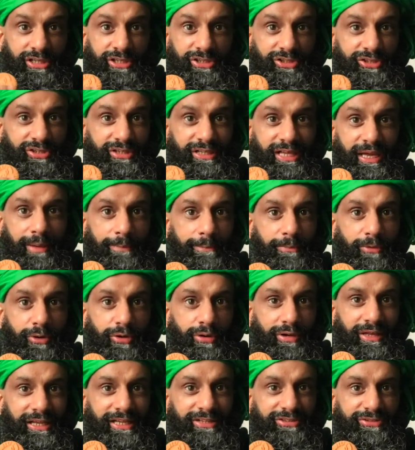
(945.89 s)
you'd get more
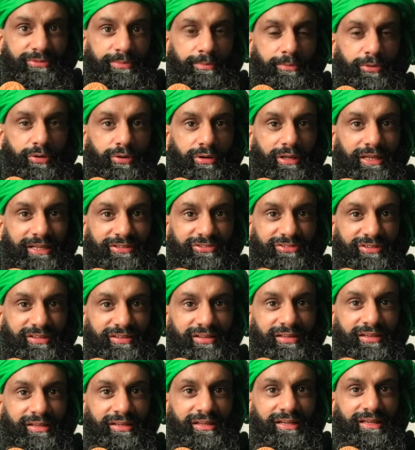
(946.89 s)
or less the
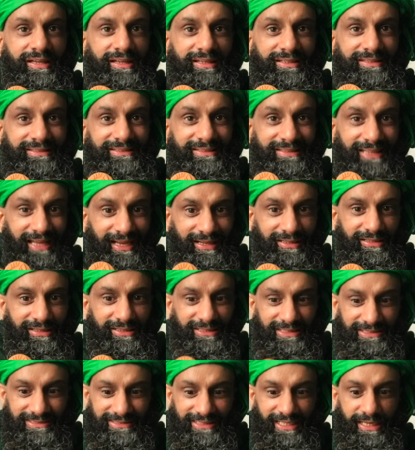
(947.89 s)

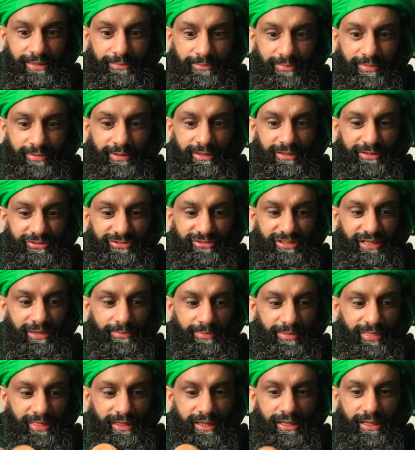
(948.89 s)
exactly same
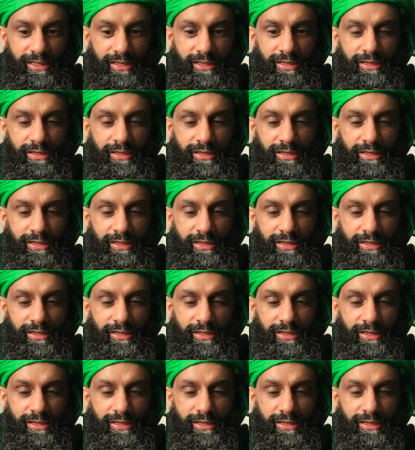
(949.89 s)
thing,